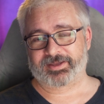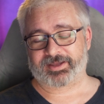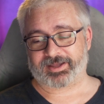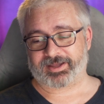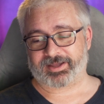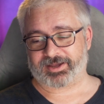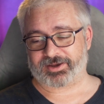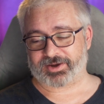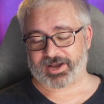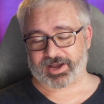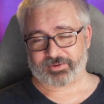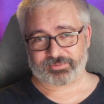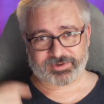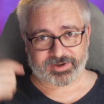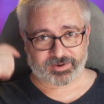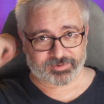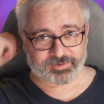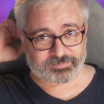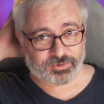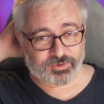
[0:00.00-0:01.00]
I
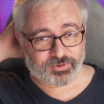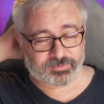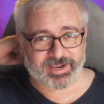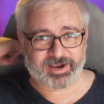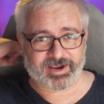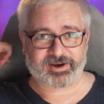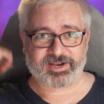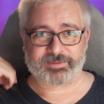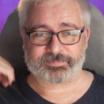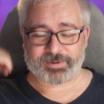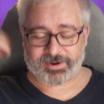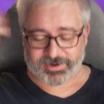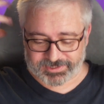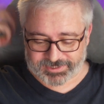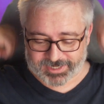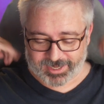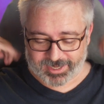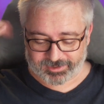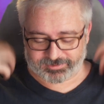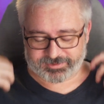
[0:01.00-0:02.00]
would pull my hair out of the
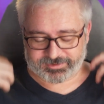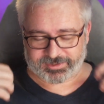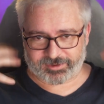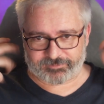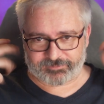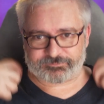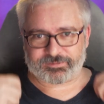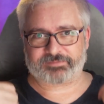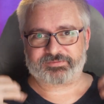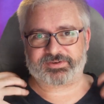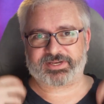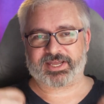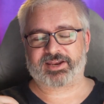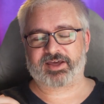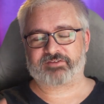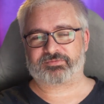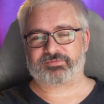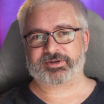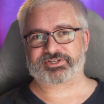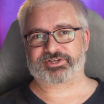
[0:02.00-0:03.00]
ponytail and, you know, fluff it down
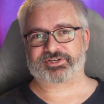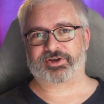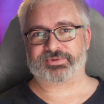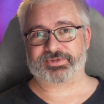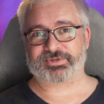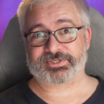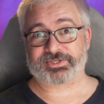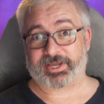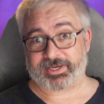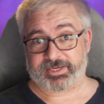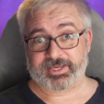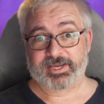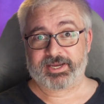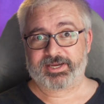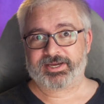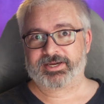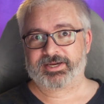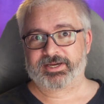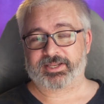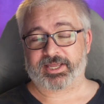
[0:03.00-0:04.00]
over my shoulders like
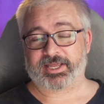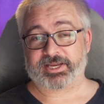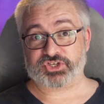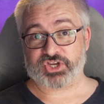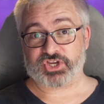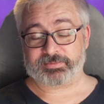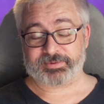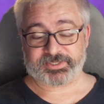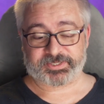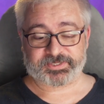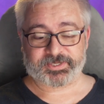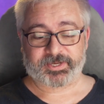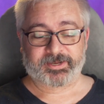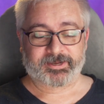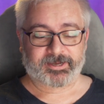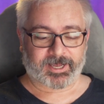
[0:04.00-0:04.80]
Jeebus.